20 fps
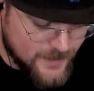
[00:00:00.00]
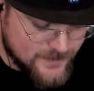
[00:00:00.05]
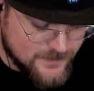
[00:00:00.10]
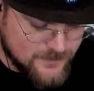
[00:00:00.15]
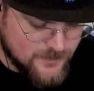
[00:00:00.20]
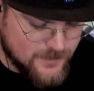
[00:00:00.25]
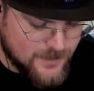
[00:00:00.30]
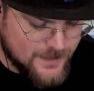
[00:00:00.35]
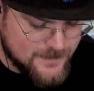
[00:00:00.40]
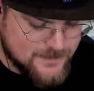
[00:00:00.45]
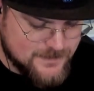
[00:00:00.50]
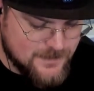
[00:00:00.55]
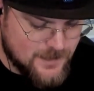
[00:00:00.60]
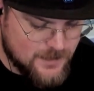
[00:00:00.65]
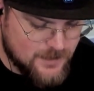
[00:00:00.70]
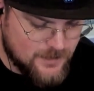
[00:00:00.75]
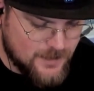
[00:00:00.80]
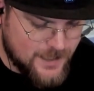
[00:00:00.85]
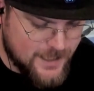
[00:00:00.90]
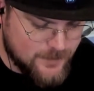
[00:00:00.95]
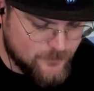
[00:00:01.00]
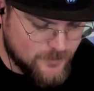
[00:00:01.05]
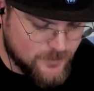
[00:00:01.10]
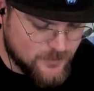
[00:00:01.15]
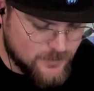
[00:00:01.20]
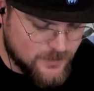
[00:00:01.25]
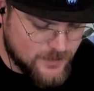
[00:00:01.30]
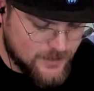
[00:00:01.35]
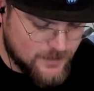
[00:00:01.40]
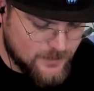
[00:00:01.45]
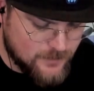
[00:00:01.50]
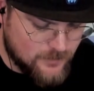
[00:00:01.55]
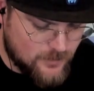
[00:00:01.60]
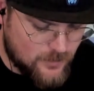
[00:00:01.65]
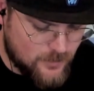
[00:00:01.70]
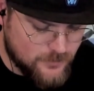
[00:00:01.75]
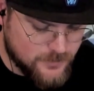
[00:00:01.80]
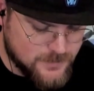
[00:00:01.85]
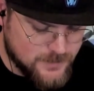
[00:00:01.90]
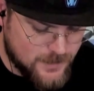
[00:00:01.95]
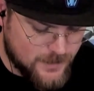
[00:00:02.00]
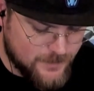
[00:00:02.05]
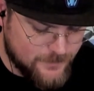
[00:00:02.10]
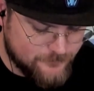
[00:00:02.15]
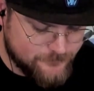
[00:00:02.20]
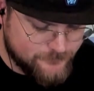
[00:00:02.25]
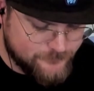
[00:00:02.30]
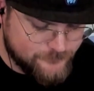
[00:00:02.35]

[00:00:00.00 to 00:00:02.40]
so that's not a liability all the time.